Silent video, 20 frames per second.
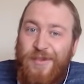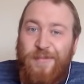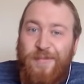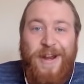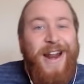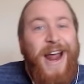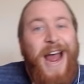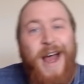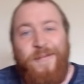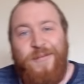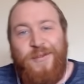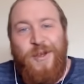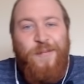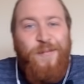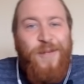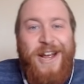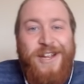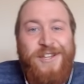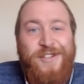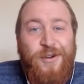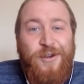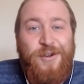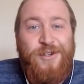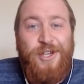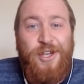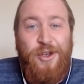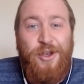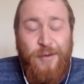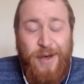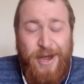It's been an absolute blast
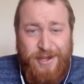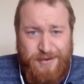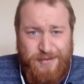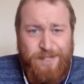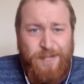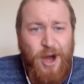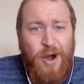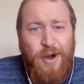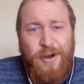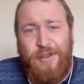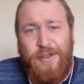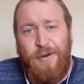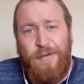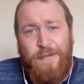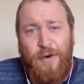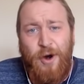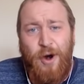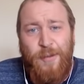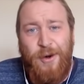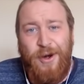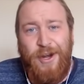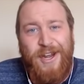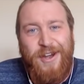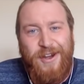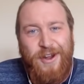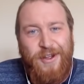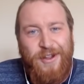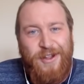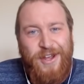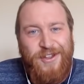on to you and Arthur
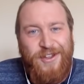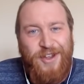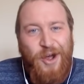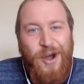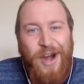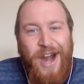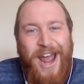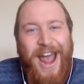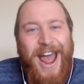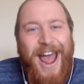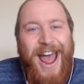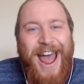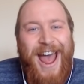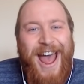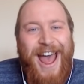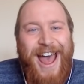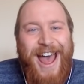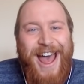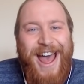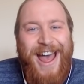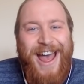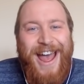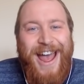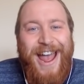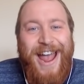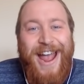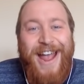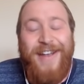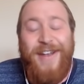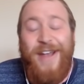formerly, now that he's gone.
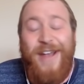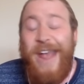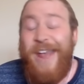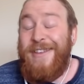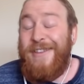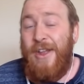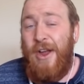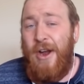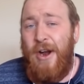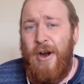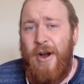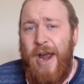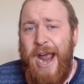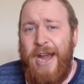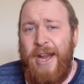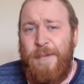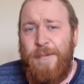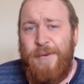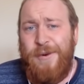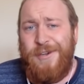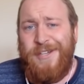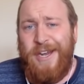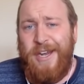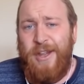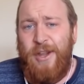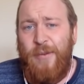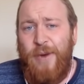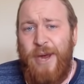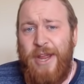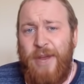Is there any
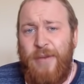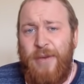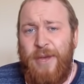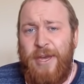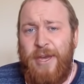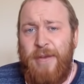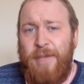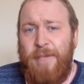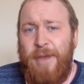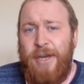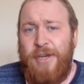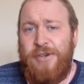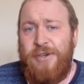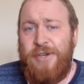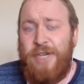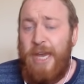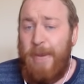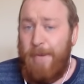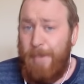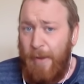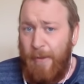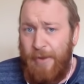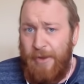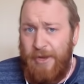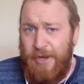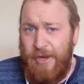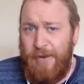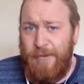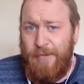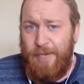particular way that we can make sure to keep up
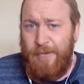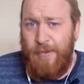with you